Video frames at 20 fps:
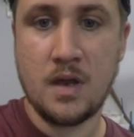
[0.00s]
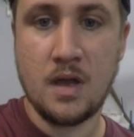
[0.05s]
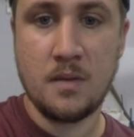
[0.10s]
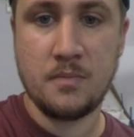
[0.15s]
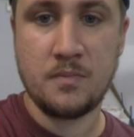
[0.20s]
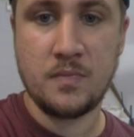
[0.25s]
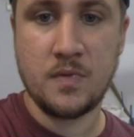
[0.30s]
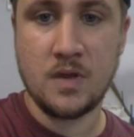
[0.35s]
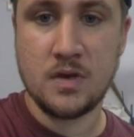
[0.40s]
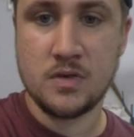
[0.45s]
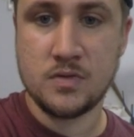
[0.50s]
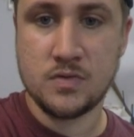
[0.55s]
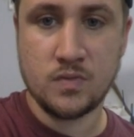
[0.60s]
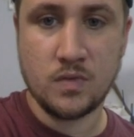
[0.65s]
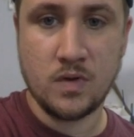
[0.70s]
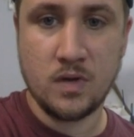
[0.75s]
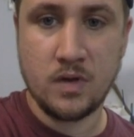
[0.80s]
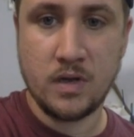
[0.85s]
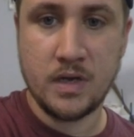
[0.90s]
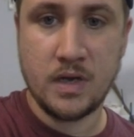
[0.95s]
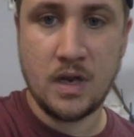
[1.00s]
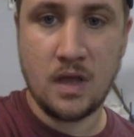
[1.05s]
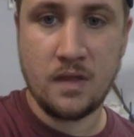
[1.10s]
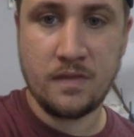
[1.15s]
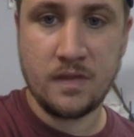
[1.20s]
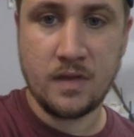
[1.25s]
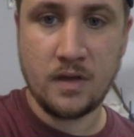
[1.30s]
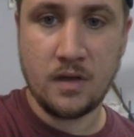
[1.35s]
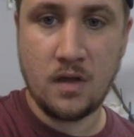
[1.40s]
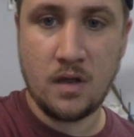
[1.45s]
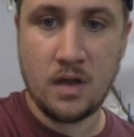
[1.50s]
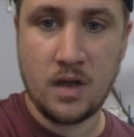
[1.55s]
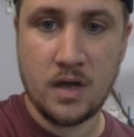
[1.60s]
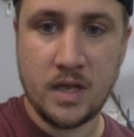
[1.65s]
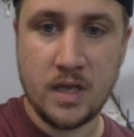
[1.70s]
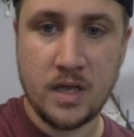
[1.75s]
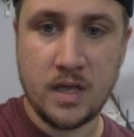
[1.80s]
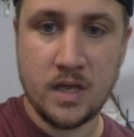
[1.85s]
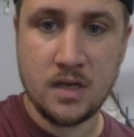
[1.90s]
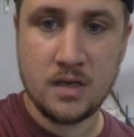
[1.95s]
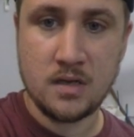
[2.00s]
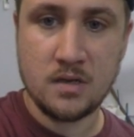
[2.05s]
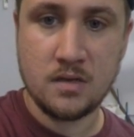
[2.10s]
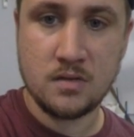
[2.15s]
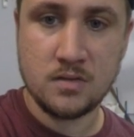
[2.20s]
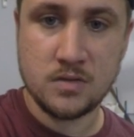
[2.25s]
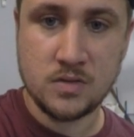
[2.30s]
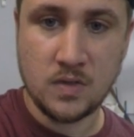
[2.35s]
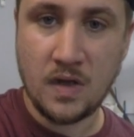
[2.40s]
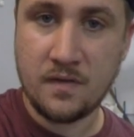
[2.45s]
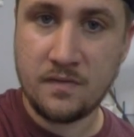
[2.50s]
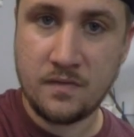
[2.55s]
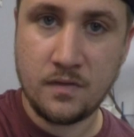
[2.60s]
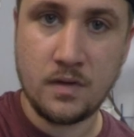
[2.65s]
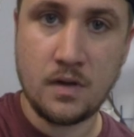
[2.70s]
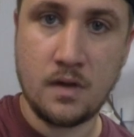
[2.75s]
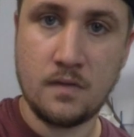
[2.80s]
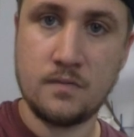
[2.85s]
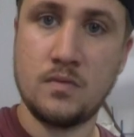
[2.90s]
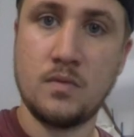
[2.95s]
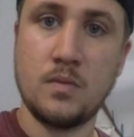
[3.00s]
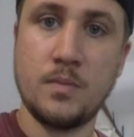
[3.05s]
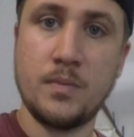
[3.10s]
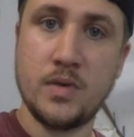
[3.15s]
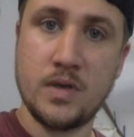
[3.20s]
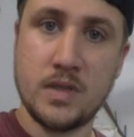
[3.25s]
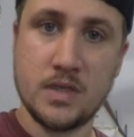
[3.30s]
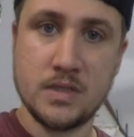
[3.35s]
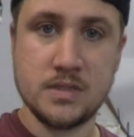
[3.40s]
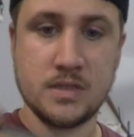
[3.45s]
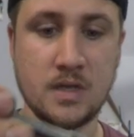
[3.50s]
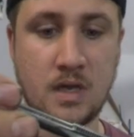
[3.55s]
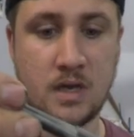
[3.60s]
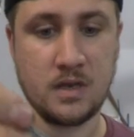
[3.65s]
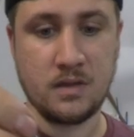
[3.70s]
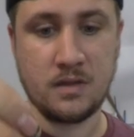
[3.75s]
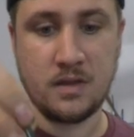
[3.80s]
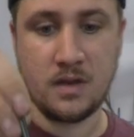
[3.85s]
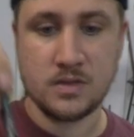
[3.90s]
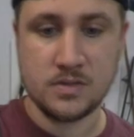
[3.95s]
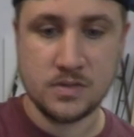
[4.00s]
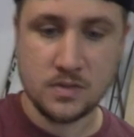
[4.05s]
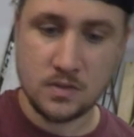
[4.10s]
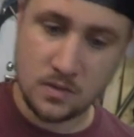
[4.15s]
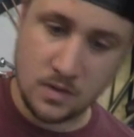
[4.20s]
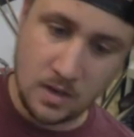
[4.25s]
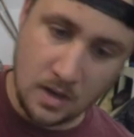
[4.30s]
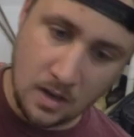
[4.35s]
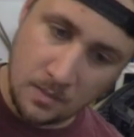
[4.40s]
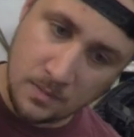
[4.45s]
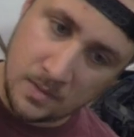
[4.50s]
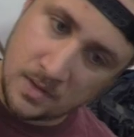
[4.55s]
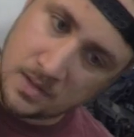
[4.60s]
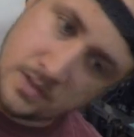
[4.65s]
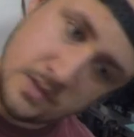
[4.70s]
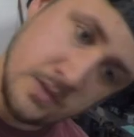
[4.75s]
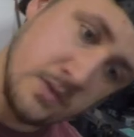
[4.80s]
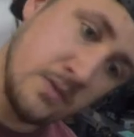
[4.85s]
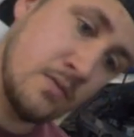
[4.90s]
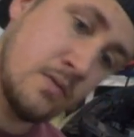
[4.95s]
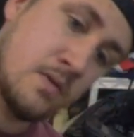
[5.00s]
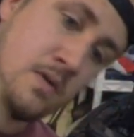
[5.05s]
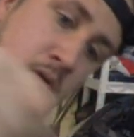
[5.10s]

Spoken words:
there's really nothing on it, so I feel comfortable putting a stud in there. So now I'm gonna do